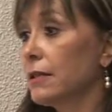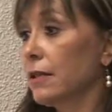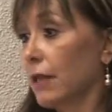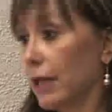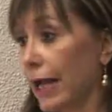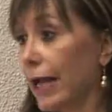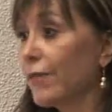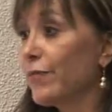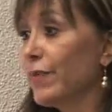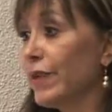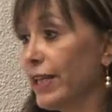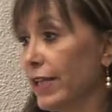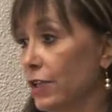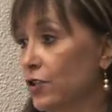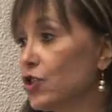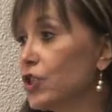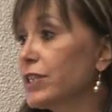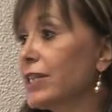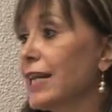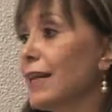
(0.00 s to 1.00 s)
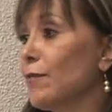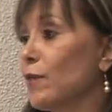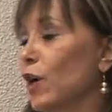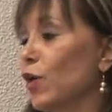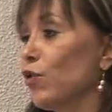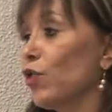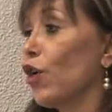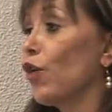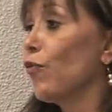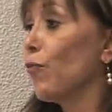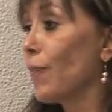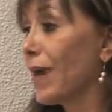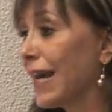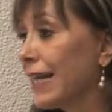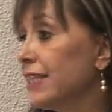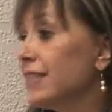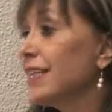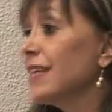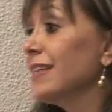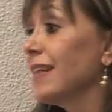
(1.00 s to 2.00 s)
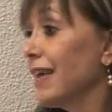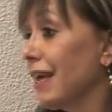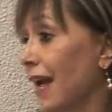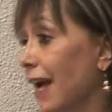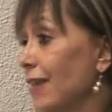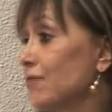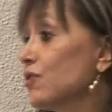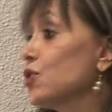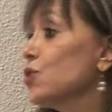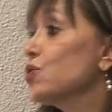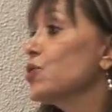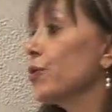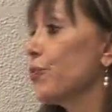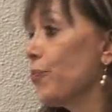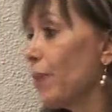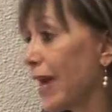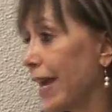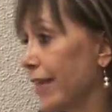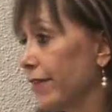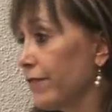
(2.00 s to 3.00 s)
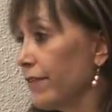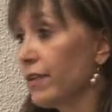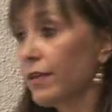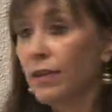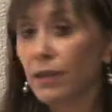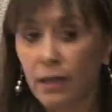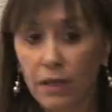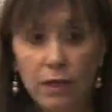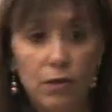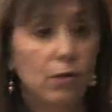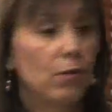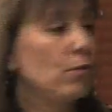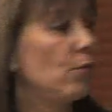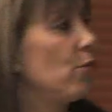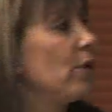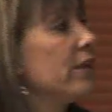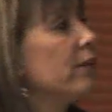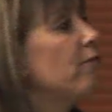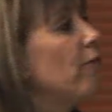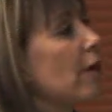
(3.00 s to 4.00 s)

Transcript: It can be the total amount of money that they have to survive with